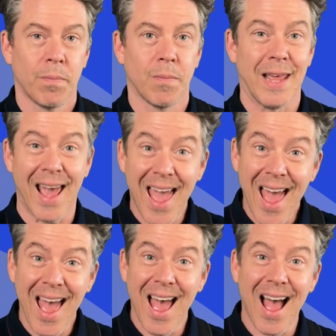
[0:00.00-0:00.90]

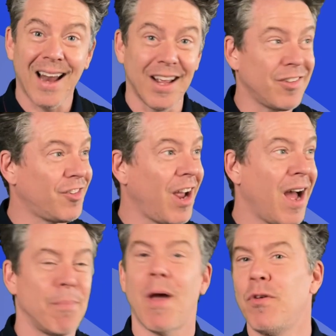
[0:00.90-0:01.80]
Yeah, nice
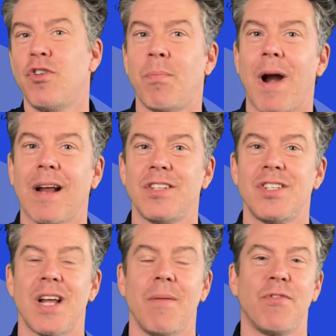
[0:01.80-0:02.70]
job. That was your practice
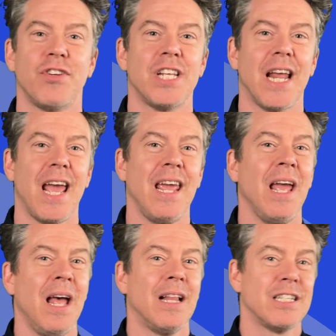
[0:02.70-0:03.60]
time for today.
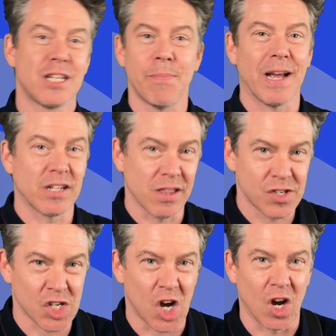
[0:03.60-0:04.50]
Let's get back to the
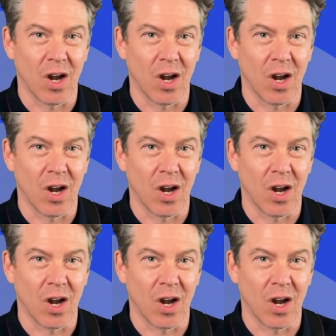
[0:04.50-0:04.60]
song.